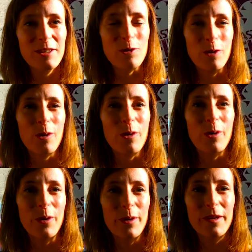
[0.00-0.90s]

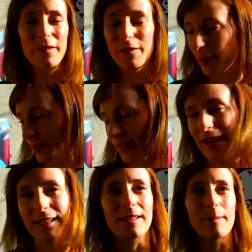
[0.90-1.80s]
draw the person
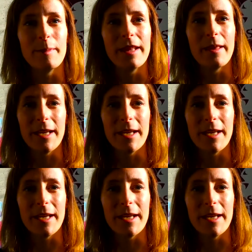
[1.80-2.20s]
next to them and then